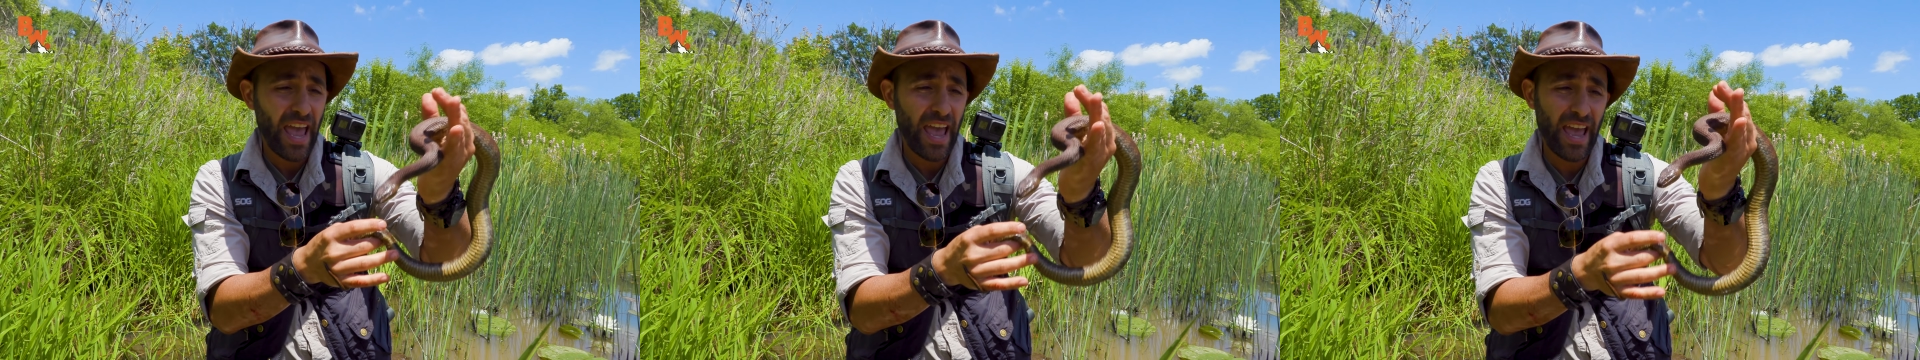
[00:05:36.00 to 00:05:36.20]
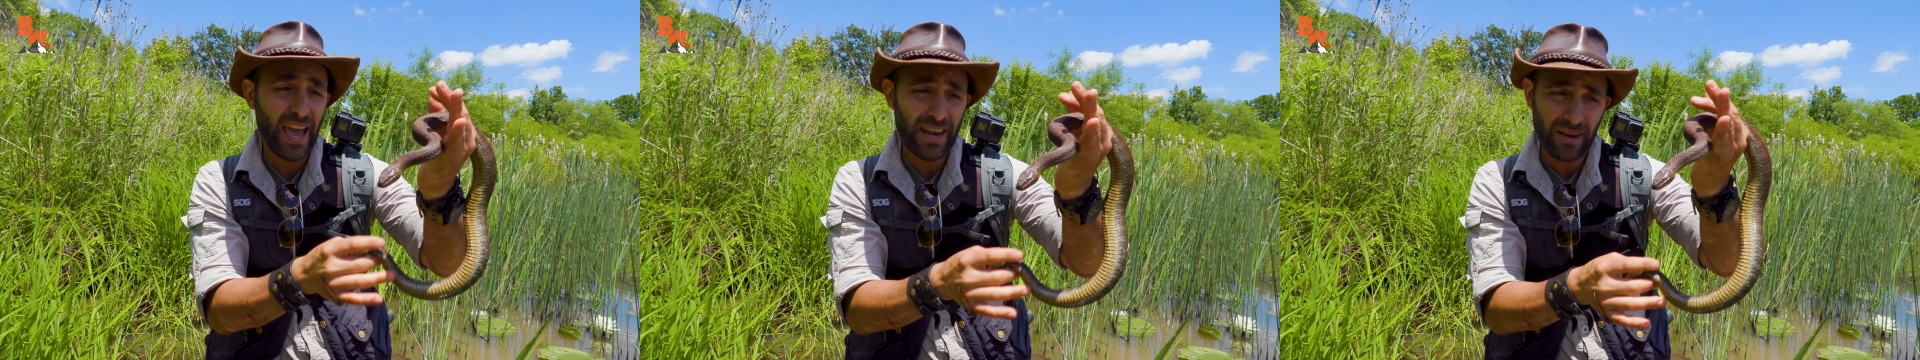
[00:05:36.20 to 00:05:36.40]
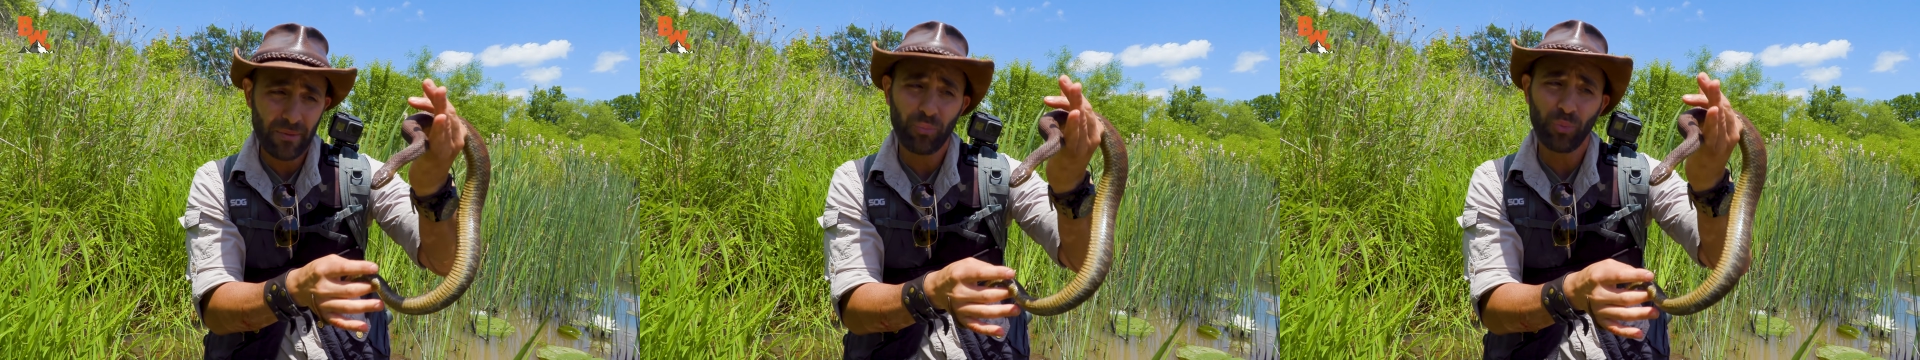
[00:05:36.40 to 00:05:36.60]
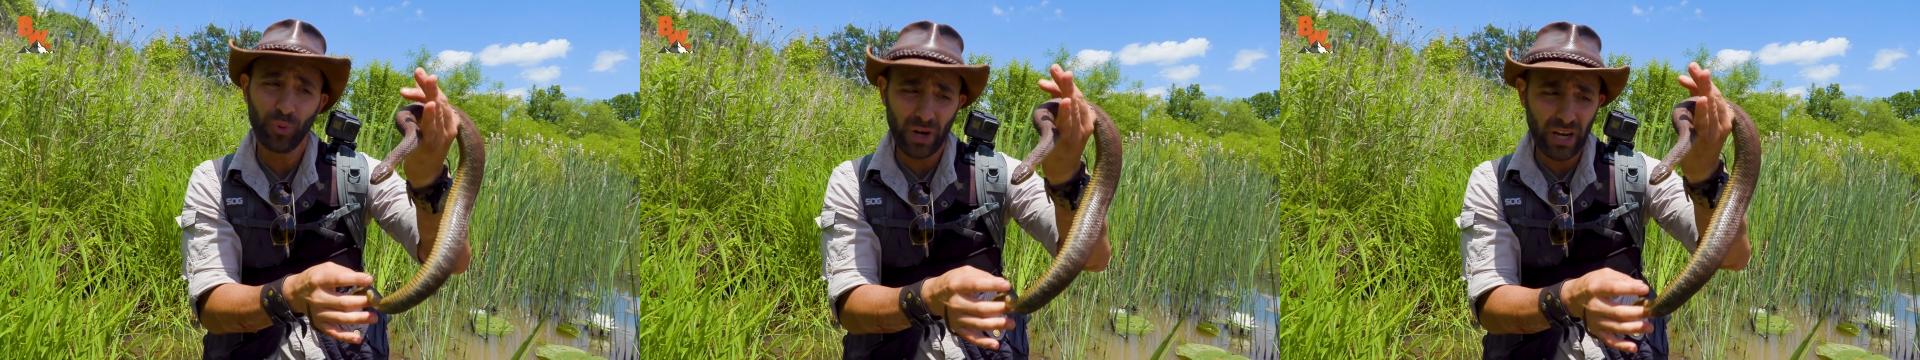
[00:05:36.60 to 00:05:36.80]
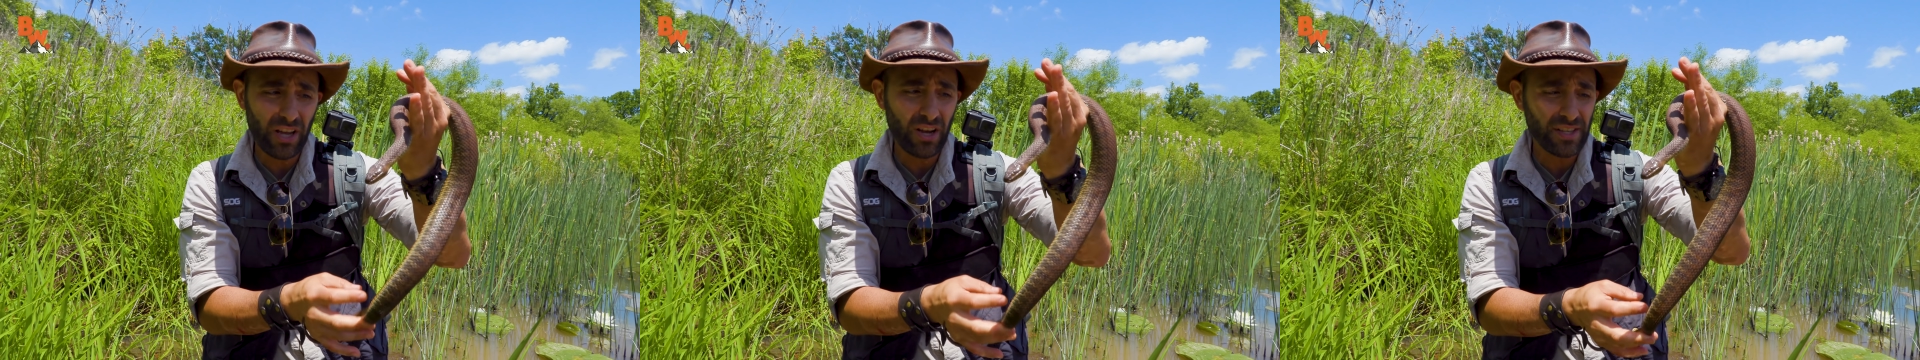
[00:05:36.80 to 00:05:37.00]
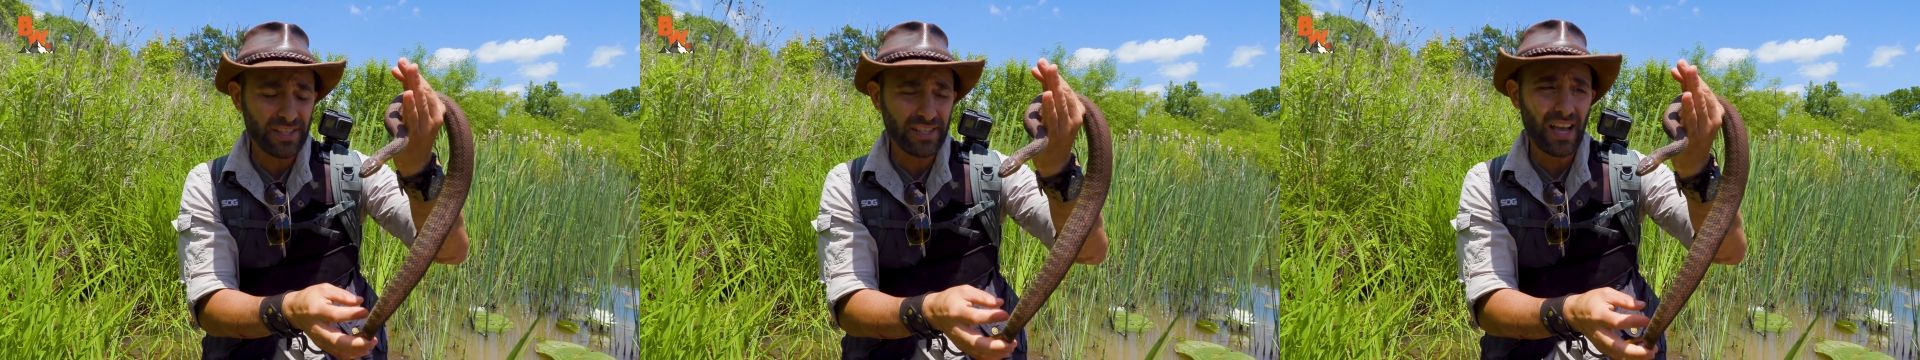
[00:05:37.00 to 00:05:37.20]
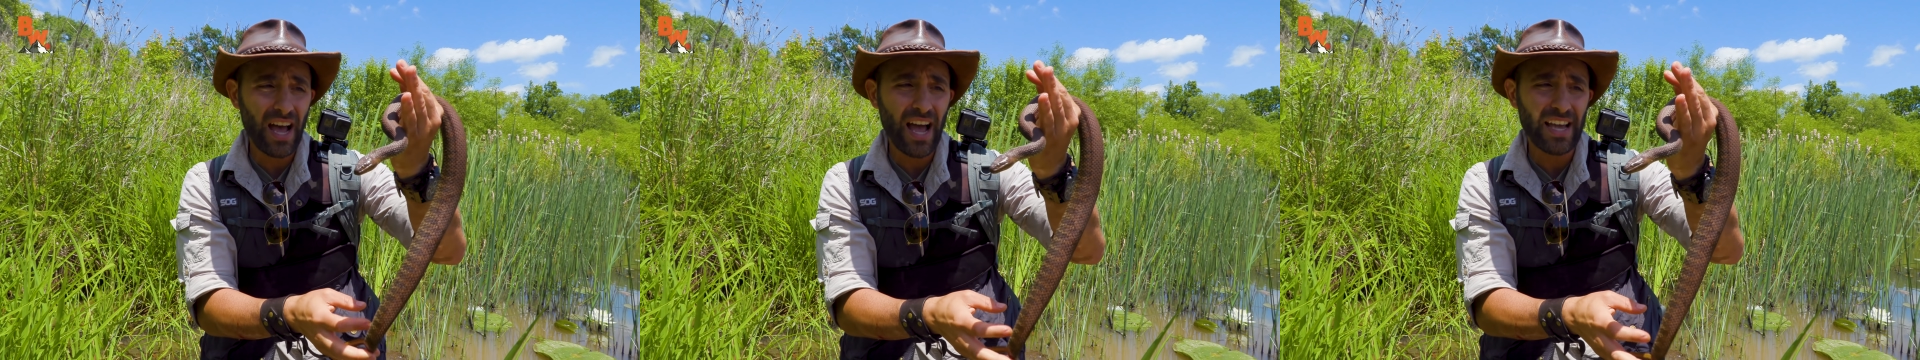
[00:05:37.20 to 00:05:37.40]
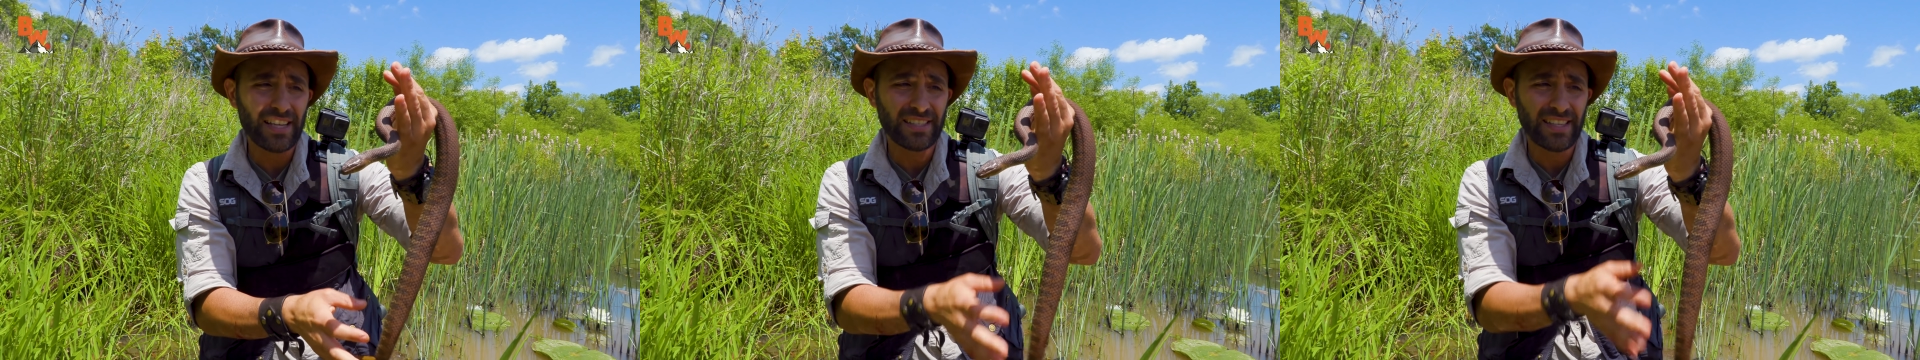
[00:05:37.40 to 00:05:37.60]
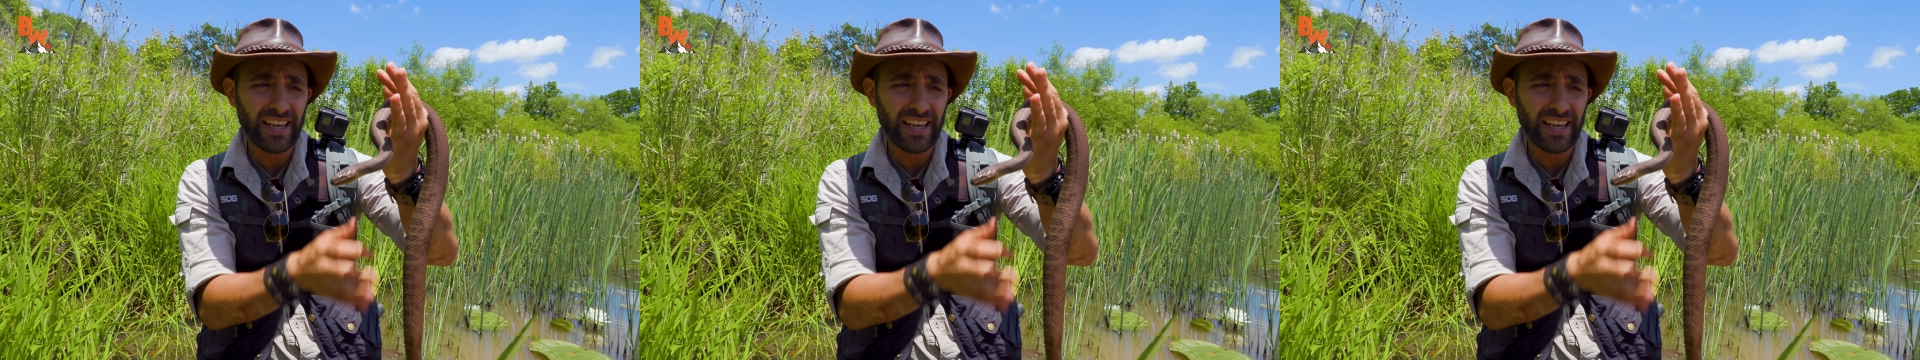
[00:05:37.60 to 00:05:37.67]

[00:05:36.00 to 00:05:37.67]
and pretty good size.